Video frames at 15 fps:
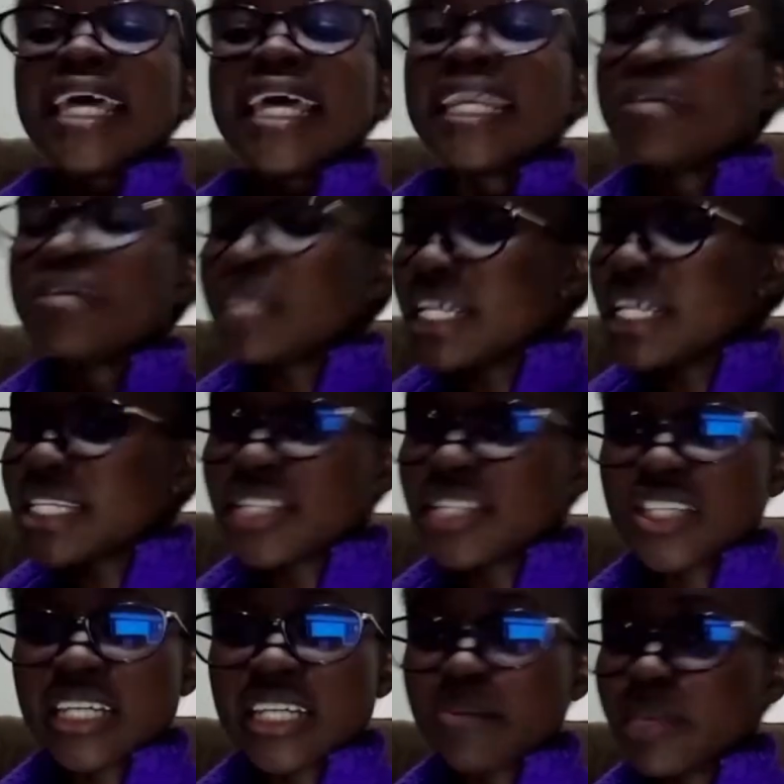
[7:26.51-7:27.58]
eliminating
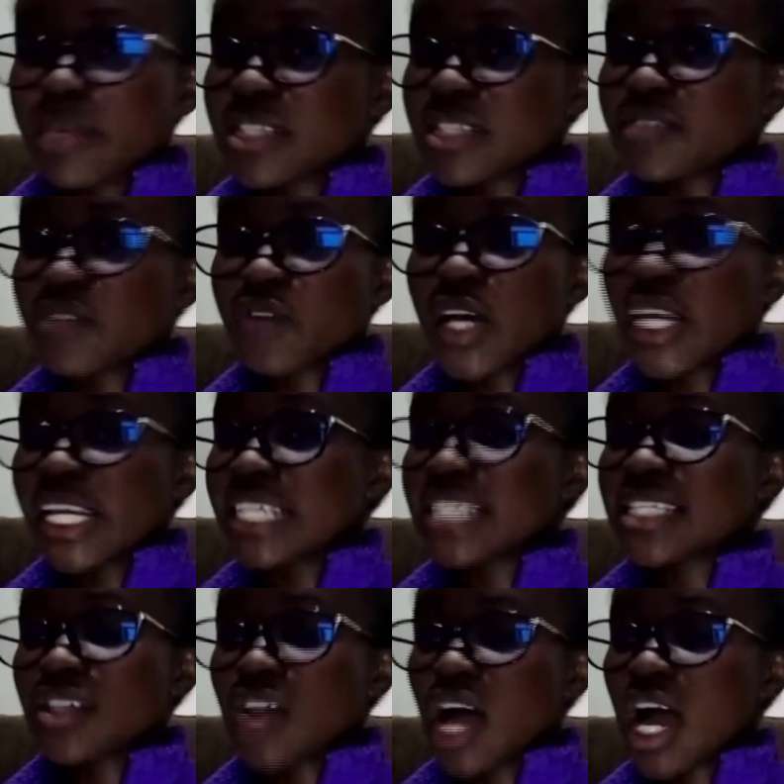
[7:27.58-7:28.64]
gender-based
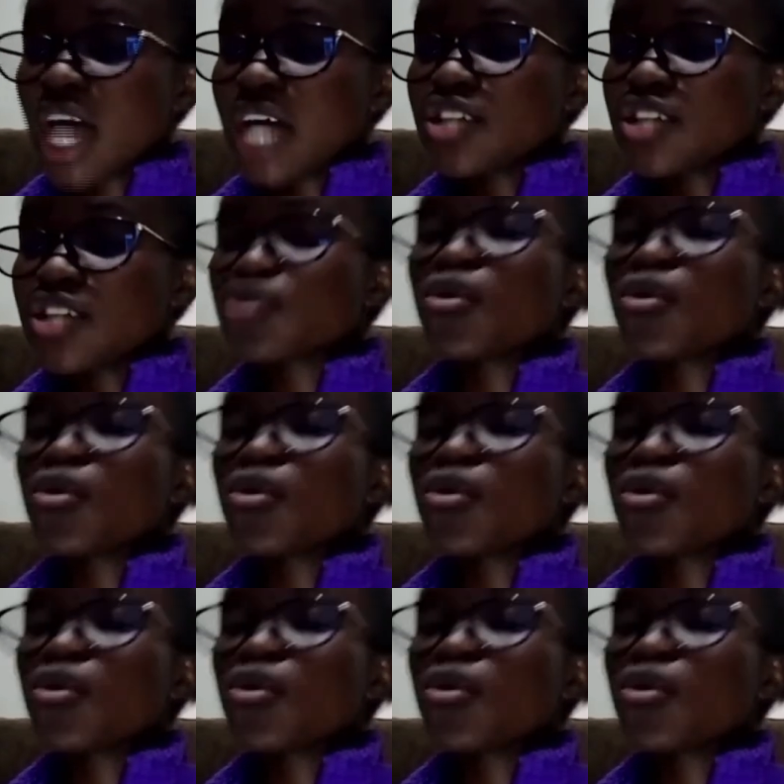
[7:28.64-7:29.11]
violence in our country.